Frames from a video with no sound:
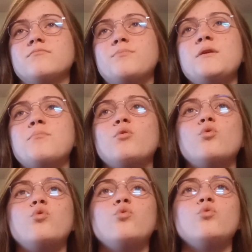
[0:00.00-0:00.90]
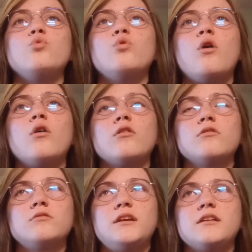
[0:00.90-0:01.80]
people who
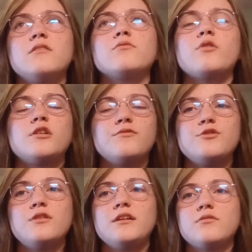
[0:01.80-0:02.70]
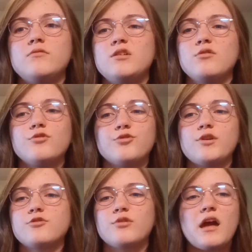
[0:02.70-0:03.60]
are like in front of you, like either a
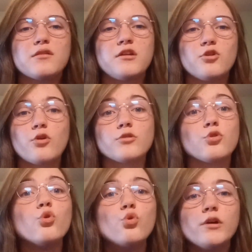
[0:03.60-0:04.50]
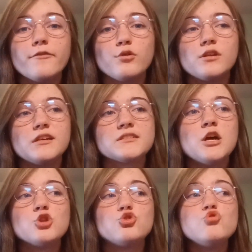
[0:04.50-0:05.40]
director, casting director, whoever it is,
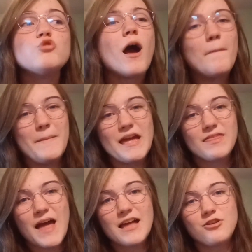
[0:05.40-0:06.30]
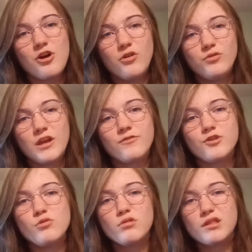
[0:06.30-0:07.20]
do not make that known. If
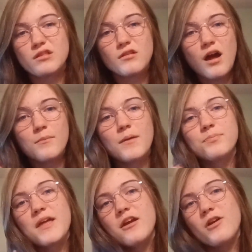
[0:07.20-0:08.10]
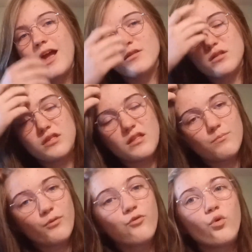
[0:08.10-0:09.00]
you come up there and
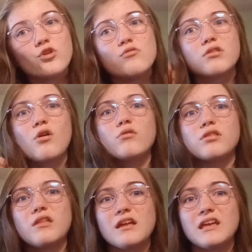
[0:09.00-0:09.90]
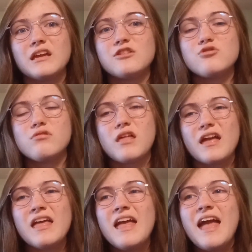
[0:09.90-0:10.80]
before you start singing and you
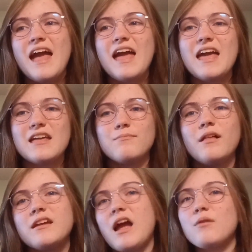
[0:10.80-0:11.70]
say, hey, like,